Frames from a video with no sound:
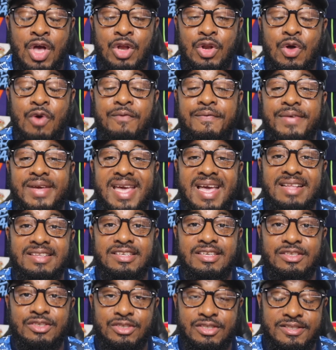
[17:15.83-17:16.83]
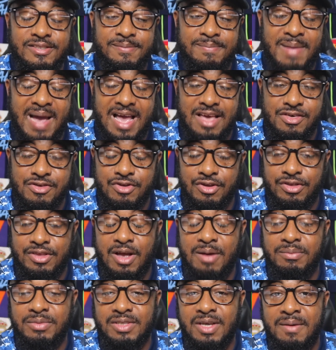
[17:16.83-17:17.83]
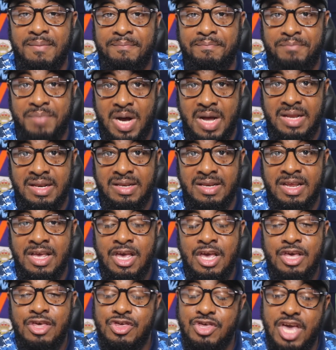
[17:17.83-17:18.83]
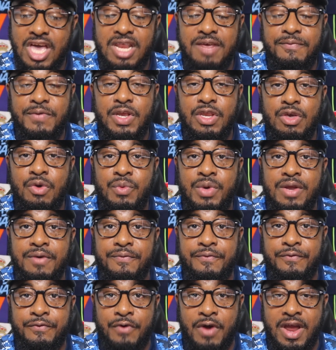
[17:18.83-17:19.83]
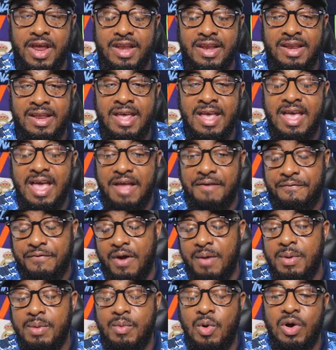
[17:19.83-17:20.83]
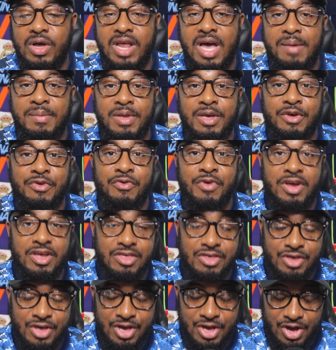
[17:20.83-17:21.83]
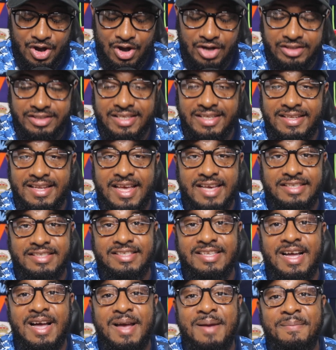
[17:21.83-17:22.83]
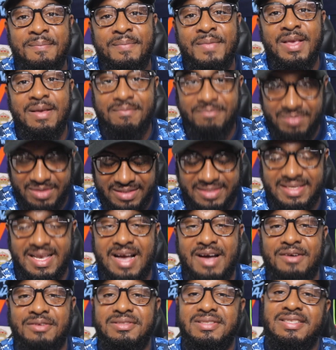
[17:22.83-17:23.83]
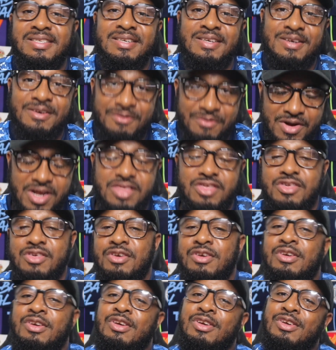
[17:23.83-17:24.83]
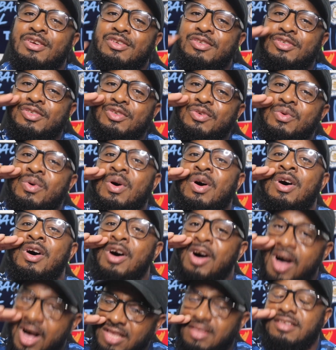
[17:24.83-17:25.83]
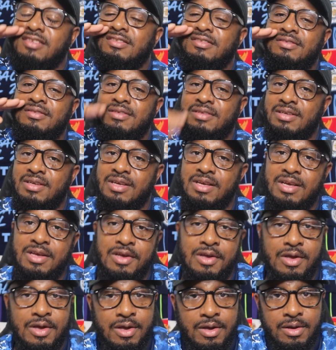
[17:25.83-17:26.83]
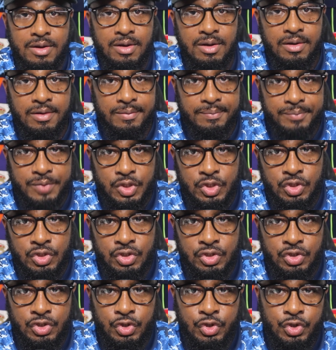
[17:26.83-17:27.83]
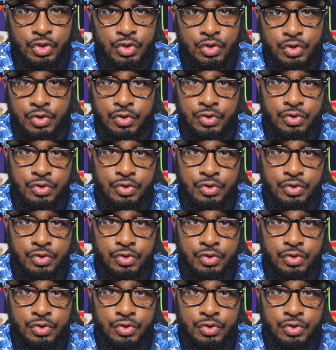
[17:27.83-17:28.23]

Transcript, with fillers: Don't forget to smash the thumbs up button, share the video with a friend, and from your boy Dominic Rich, until next time, peace out. Rich? Squad. Peace.